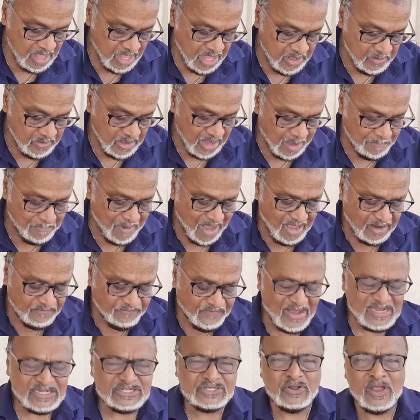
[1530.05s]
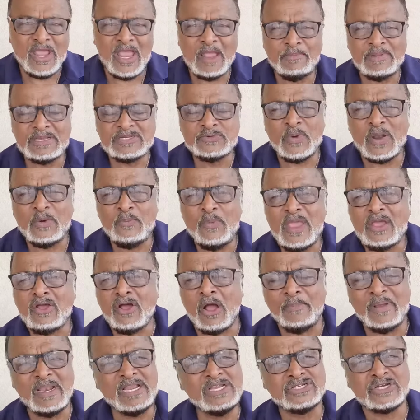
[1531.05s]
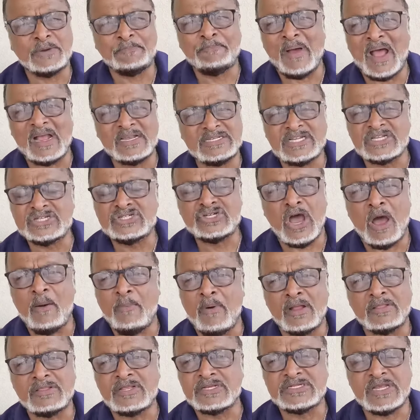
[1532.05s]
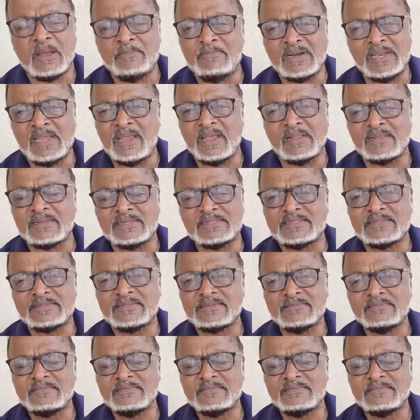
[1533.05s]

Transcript: He, my advice to him is when we come in, he should pass the job on to somebody else.